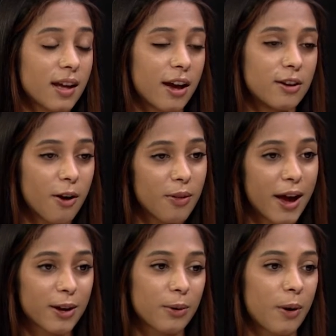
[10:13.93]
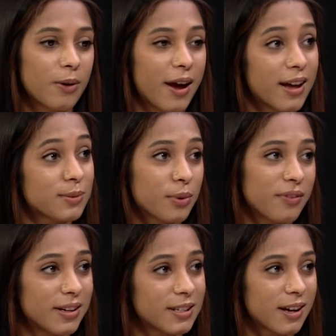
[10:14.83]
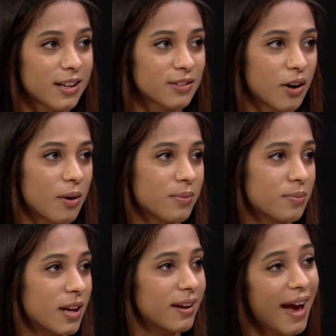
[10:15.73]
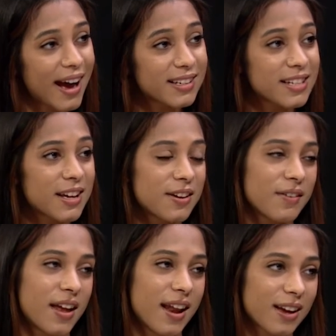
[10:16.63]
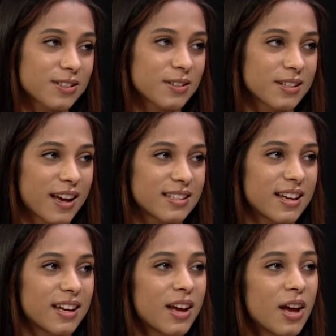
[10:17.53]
I know that Corona has prevented us from being active and exercising,